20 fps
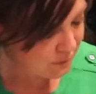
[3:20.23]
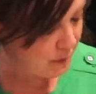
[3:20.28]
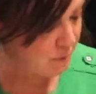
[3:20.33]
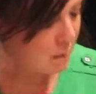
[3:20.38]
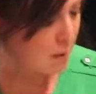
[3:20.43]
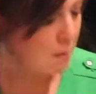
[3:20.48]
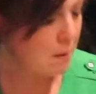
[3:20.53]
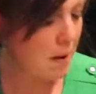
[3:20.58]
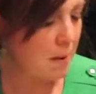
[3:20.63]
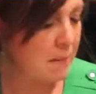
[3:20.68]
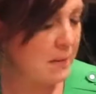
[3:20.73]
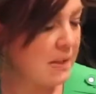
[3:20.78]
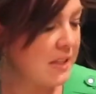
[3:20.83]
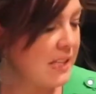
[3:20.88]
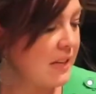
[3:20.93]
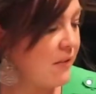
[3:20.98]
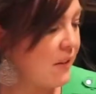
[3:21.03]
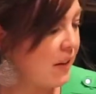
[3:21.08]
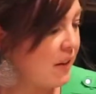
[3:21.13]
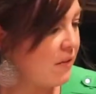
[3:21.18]
Rainbow Balm. Let's
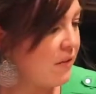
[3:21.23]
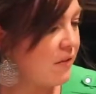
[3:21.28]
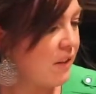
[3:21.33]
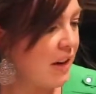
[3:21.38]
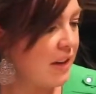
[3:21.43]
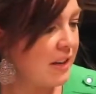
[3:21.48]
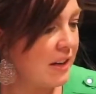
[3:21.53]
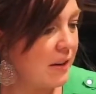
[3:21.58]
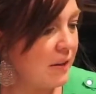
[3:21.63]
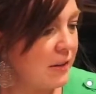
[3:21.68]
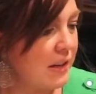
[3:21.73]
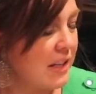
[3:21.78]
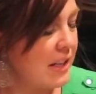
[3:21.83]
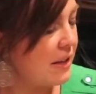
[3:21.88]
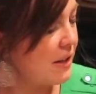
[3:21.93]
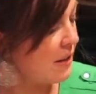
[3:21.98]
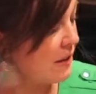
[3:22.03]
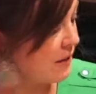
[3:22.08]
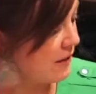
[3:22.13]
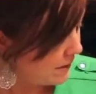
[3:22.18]
see if I can find it on
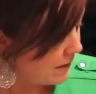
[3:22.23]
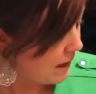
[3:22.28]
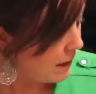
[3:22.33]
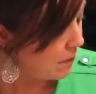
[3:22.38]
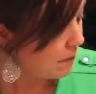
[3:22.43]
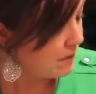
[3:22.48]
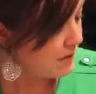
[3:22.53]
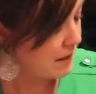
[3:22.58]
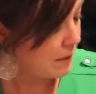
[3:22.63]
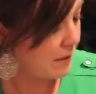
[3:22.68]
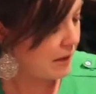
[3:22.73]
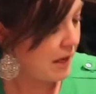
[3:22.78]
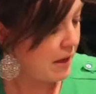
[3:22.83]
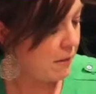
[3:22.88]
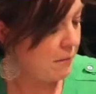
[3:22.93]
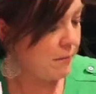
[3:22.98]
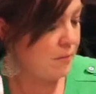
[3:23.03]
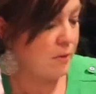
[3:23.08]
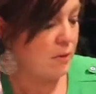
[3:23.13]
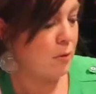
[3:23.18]
here. Oh, there we
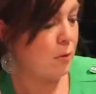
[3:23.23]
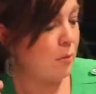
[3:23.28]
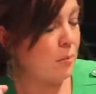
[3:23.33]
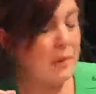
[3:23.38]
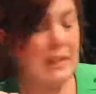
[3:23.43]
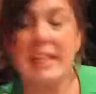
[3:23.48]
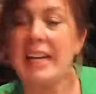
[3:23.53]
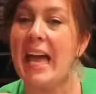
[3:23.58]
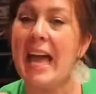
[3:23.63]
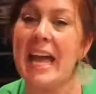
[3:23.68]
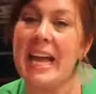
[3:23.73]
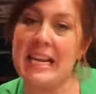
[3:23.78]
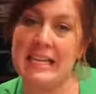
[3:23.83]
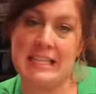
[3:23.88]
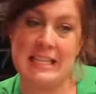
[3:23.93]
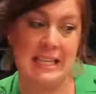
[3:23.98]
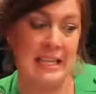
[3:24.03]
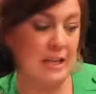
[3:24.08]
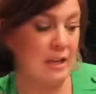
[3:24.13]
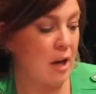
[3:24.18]
go. Normally
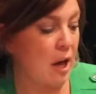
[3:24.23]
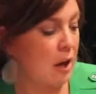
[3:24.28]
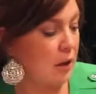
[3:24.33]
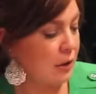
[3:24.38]
$18.